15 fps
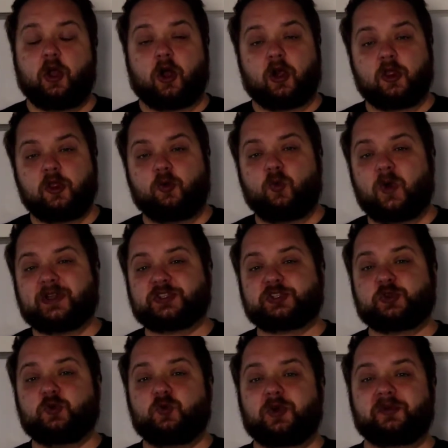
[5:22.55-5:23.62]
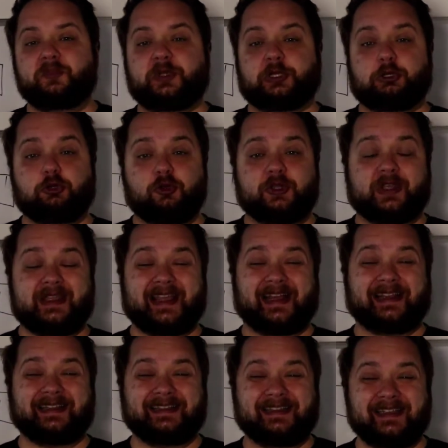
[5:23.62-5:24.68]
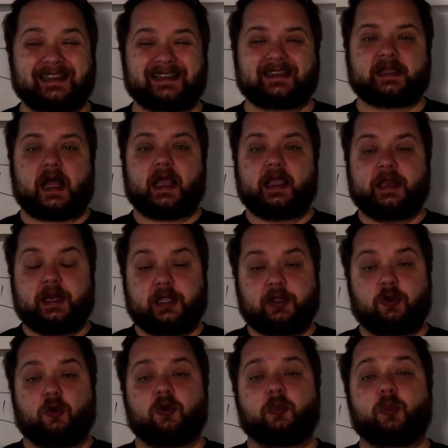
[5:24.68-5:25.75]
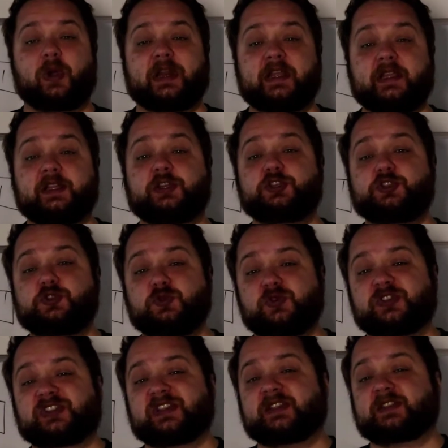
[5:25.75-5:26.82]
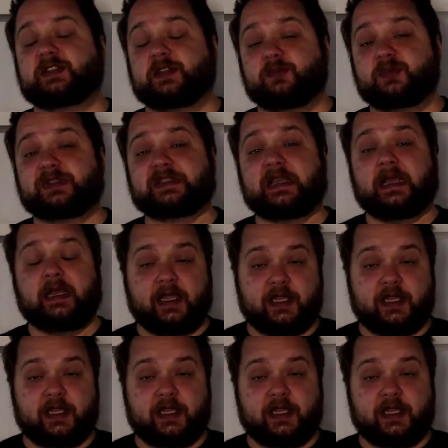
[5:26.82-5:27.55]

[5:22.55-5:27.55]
are the ones who will be looking at designing or bringing in new systems